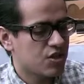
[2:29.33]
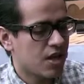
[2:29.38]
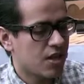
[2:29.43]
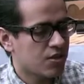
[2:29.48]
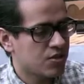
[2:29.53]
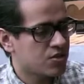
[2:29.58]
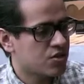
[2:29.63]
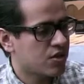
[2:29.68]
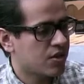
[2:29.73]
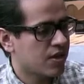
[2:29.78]

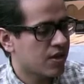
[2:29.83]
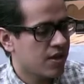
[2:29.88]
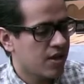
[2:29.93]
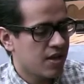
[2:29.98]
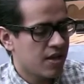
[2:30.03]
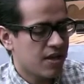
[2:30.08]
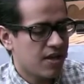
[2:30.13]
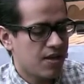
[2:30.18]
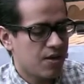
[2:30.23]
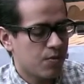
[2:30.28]
challenging.
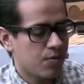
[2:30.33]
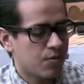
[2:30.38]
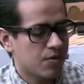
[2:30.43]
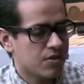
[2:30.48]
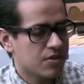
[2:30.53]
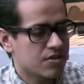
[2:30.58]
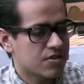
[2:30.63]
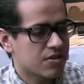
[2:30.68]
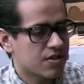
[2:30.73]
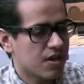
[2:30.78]

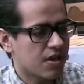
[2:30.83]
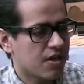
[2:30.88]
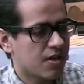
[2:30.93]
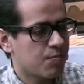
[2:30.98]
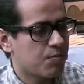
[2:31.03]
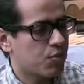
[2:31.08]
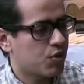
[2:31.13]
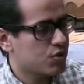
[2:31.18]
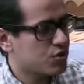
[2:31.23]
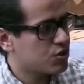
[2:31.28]

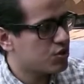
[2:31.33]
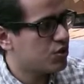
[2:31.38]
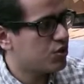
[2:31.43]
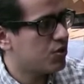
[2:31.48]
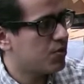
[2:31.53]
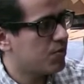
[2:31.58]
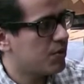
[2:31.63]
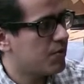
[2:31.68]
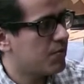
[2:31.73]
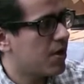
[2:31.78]
It pushed
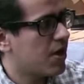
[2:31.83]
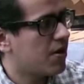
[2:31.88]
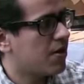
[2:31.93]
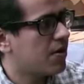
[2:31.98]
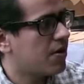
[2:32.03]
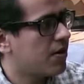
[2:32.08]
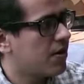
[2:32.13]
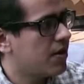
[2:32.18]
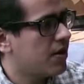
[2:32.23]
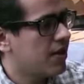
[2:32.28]
you to be
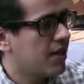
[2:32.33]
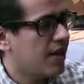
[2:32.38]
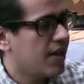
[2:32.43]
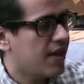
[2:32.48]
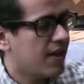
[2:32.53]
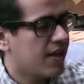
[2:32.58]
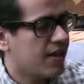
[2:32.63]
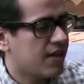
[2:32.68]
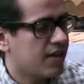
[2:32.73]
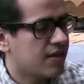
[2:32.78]
better,
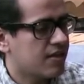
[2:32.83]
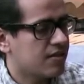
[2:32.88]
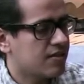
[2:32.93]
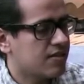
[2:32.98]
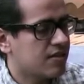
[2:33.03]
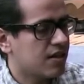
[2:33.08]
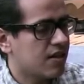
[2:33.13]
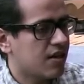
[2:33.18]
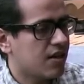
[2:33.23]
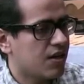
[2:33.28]

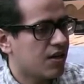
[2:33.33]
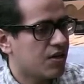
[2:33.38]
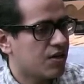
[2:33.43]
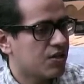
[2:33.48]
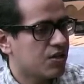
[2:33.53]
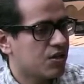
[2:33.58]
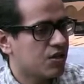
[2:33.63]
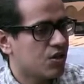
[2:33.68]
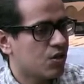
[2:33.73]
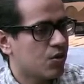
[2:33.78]
and
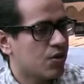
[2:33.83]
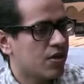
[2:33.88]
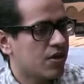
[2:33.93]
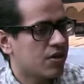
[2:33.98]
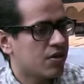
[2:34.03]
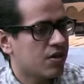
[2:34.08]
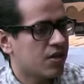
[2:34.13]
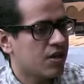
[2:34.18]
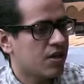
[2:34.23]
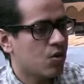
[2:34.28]

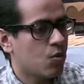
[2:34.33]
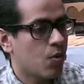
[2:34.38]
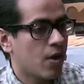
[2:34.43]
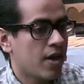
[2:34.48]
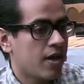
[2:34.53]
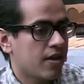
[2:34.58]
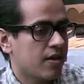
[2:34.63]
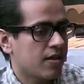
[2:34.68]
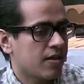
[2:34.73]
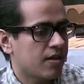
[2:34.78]
in a
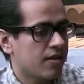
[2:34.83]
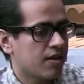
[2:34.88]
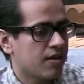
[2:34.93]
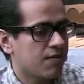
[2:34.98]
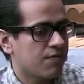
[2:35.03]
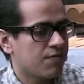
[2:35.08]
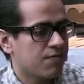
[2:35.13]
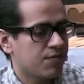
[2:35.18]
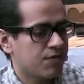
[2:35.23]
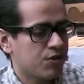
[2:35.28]
way,
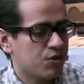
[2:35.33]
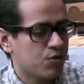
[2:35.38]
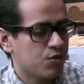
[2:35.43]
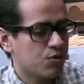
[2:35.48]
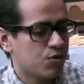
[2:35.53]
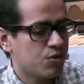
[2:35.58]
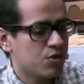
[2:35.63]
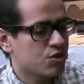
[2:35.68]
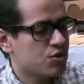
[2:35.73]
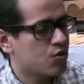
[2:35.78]
if
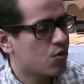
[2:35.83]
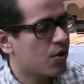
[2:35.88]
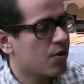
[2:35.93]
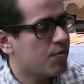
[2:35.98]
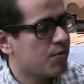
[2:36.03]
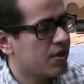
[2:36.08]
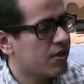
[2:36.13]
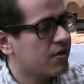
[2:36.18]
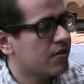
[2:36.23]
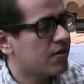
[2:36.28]
you
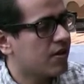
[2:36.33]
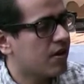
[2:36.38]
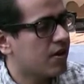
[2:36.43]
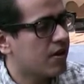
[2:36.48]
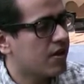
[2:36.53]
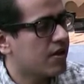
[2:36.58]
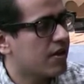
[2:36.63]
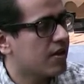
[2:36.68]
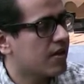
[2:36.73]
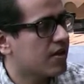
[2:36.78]
enjoy being
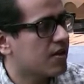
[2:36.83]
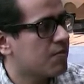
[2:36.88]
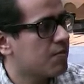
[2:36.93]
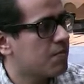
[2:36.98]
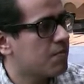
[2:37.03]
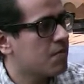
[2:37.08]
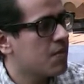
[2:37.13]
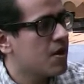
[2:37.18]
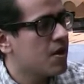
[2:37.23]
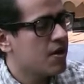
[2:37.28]
there, it
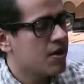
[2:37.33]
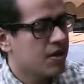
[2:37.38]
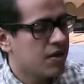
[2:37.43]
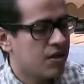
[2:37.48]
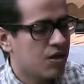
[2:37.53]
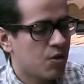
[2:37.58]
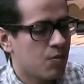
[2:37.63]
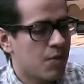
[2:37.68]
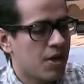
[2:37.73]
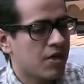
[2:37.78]
can
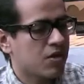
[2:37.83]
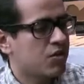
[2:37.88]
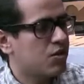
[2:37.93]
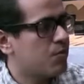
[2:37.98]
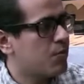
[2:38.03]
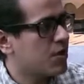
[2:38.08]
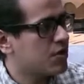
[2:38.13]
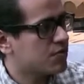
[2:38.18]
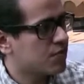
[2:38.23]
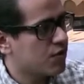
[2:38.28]
make you
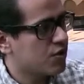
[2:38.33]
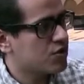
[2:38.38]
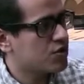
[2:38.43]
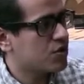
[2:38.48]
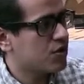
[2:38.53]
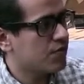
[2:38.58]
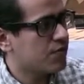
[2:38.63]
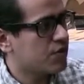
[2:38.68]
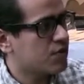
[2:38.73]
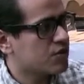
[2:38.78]
the best
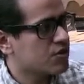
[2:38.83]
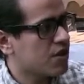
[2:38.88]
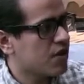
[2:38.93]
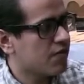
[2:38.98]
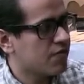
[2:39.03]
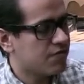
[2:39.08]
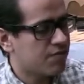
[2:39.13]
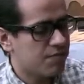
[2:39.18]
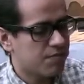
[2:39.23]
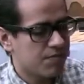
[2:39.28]
version of
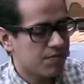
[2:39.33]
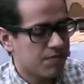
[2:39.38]
yourself